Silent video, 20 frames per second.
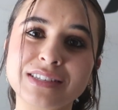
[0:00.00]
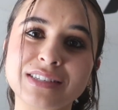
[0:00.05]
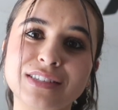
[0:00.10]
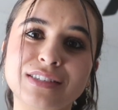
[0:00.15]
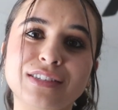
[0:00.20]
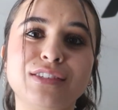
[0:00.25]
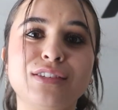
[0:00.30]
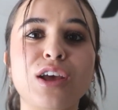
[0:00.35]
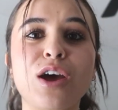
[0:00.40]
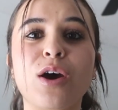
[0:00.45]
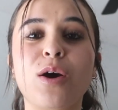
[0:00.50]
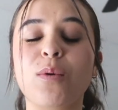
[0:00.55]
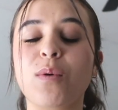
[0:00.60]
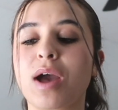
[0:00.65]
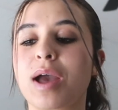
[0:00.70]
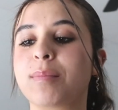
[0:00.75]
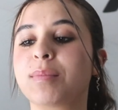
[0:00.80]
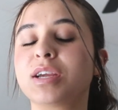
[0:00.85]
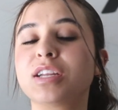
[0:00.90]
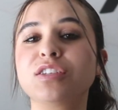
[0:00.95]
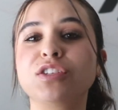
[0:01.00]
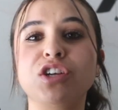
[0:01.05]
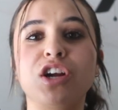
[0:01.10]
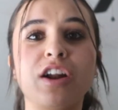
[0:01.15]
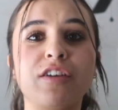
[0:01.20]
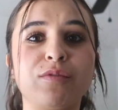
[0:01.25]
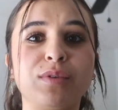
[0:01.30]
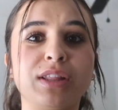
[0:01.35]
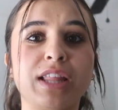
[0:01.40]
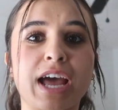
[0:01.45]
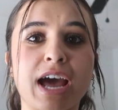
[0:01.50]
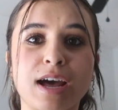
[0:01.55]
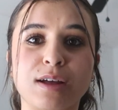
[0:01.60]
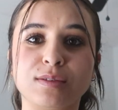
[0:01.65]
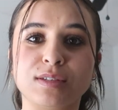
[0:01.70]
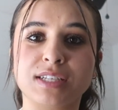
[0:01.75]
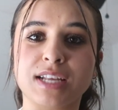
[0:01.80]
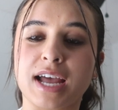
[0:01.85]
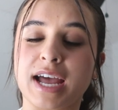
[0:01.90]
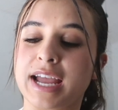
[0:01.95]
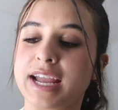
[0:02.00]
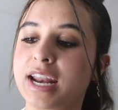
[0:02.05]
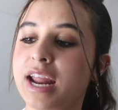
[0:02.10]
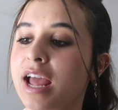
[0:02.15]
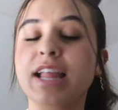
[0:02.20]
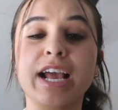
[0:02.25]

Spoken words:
So, I'm gonna start off with the outside.